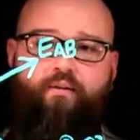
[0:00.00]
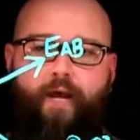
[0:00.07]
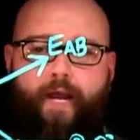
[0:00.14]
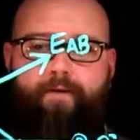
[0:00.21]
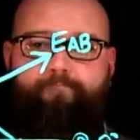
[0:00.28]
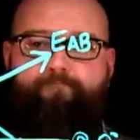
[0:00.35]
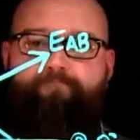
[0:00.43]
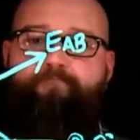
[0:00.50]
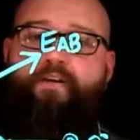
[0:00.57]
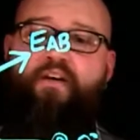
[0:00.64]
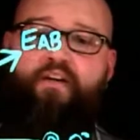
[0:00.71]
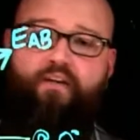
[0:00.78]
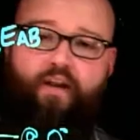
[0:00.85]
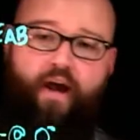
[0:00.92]
Okay,
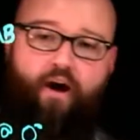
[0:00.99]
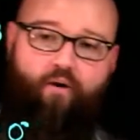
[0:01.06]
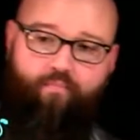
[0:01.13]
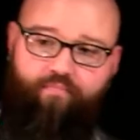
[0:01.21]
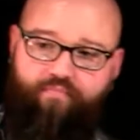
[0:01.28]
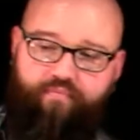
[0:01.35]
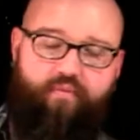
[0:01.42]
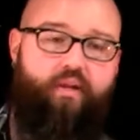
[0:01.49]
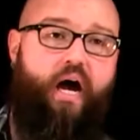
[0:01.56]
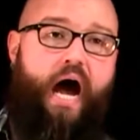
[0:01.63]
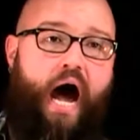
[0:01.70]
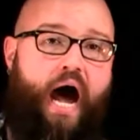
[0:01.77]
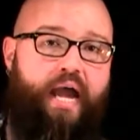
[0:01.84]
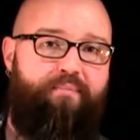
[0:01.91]
now
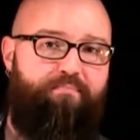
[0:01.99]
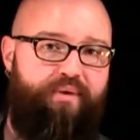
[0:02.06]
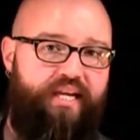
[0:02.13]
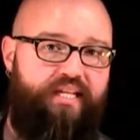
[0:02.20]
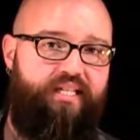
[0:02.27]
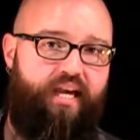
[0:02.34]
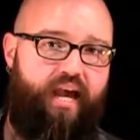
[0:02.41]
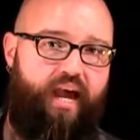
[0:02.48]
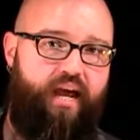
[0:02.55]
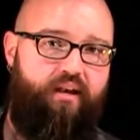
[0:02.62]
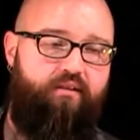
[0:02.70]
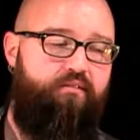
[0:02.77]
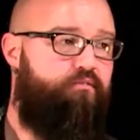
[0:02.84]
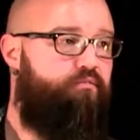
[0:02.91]
IB to
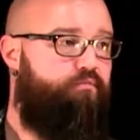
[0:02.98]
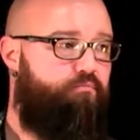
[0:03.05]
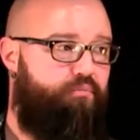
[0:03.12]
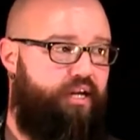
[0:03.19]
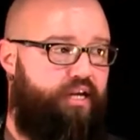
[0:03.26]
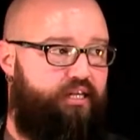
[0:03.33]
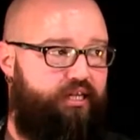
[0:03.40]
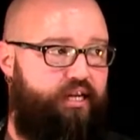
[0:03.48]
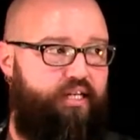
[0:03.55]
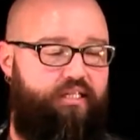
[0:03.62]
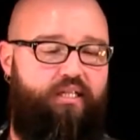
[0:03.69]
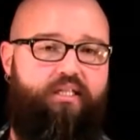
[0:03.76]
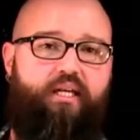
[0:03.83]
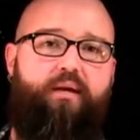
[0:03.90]
N, because it has
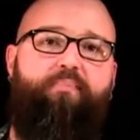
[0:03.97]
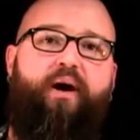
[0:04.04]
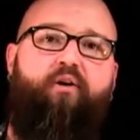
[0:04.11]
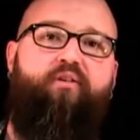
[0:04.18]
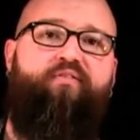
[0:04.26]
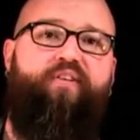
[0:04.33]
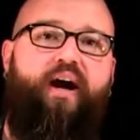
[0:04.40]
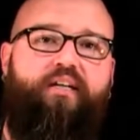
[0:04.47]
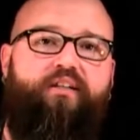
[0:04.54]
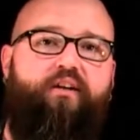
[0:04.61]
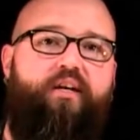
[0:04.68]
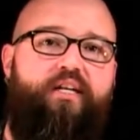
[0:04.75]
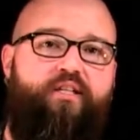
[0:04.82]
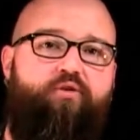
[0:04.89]
the same power
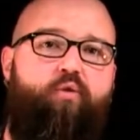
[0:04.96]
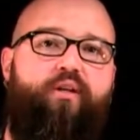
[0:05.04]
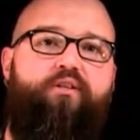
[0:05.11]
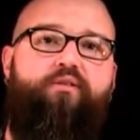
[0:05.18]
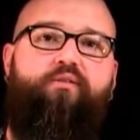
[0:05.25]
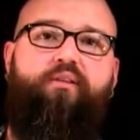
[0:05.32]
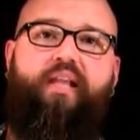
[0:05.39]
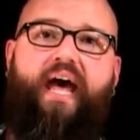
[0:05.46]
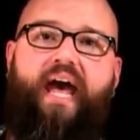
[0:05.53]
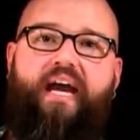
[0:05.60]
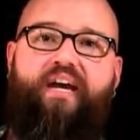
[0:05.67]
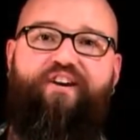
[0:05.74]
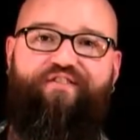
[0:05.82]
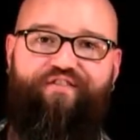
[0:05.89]
factor, is going to
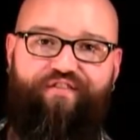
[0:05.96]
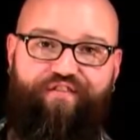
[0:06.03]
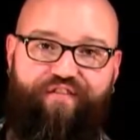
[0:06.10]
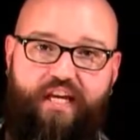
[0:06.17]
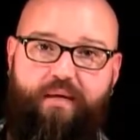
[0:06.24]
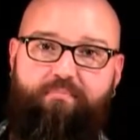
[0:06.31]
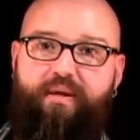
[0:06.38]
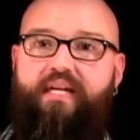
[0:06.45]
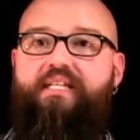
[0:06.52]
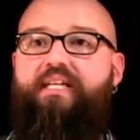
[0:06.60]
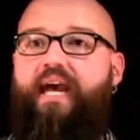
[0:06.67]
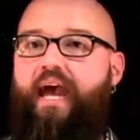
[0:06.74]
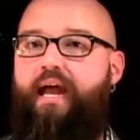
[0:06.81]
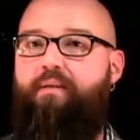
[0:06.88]
lag VB
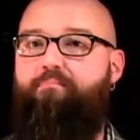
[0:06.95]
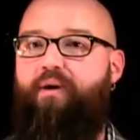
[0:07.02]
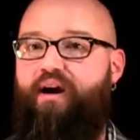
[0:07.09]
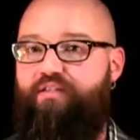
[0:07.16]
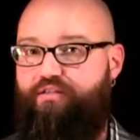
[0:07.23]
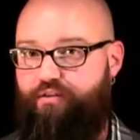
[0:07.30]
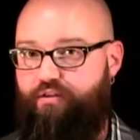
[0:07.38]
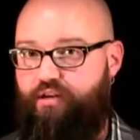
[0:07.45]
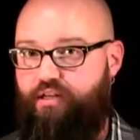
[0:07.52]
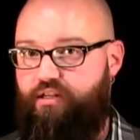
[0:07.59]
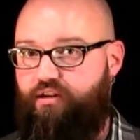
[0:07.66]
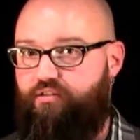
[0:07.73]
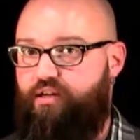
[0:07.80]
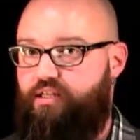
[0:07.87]
to N by 30
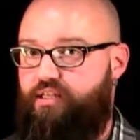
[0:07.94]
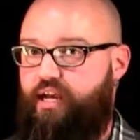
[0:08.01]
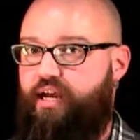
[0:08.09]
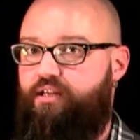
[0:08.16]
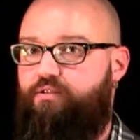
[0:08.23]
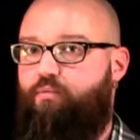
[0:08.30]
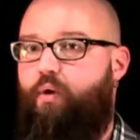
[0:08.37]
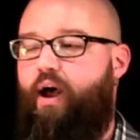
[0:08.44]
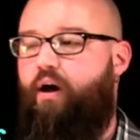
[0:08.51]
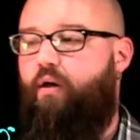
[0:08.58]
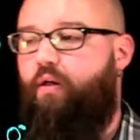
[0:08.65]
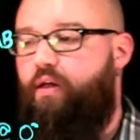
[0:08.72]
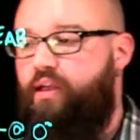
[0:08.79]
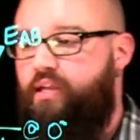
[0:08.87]
degrees as
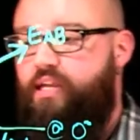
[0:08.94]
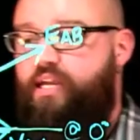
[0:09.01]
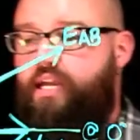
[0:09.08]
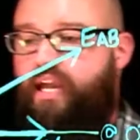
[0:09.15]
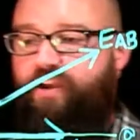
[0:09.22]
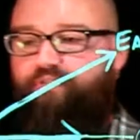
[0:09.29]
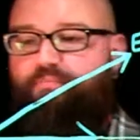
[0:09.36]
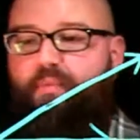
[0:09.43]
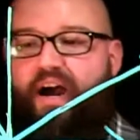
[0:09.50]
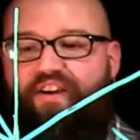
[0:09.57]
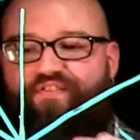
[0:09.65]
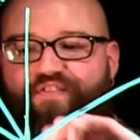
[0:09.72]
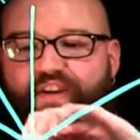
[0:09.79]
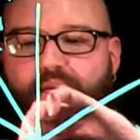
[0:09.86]
well. If
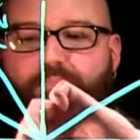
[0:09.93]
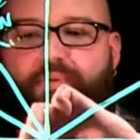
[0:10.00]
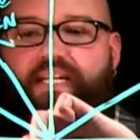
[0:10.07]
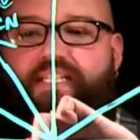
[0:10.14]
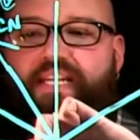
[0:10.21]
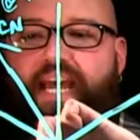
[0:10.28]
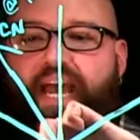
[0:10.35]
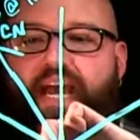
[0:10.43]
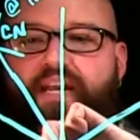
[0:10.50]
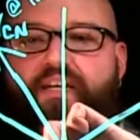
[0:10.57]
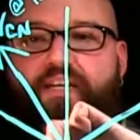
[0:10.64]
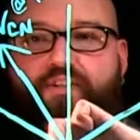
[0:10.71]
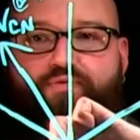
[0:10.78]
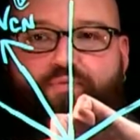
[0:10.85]
my VB to N
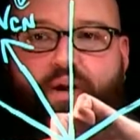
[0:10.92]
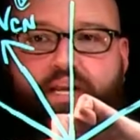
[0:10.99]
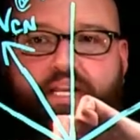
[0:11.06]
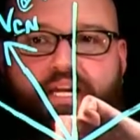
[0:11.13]
is right